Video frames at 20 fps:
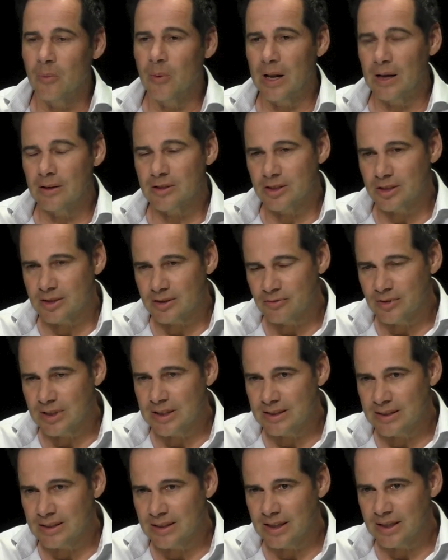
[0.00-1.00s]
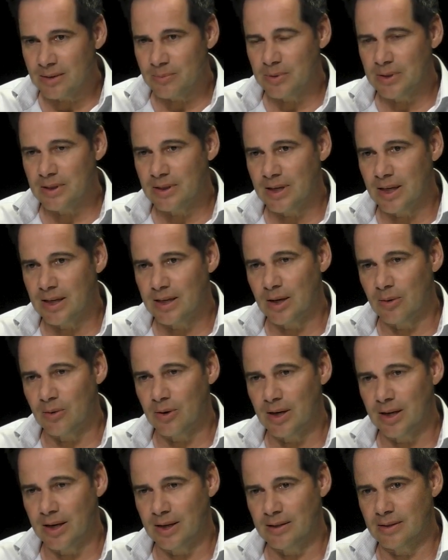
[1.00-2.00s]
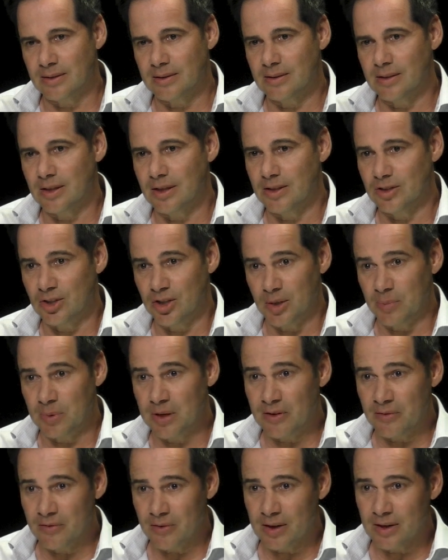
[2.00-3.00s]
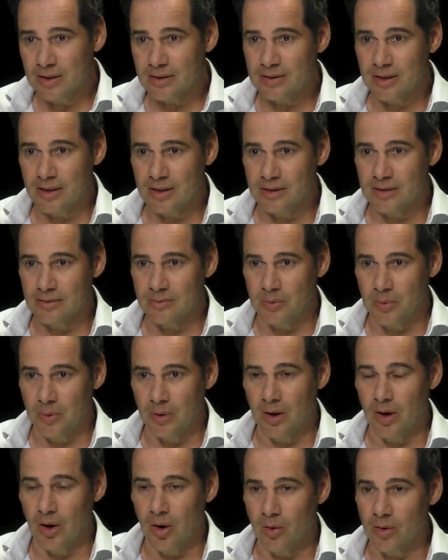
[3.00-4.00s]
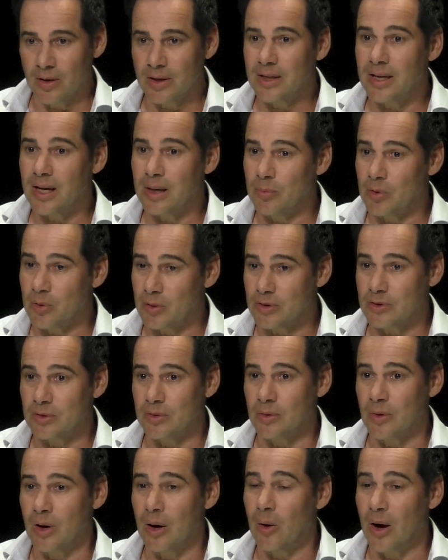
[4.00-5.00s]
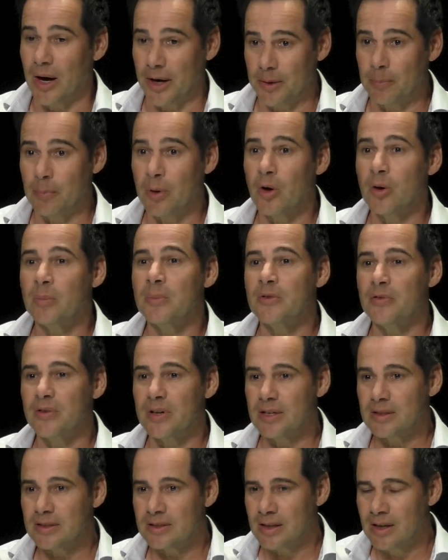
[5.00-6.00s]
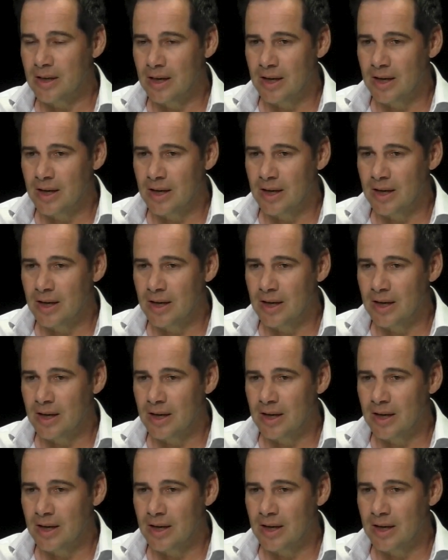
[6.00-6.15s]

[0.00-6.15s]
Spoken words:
Well, just recently we had our latest GDP figures, and along came also our unemployment figures.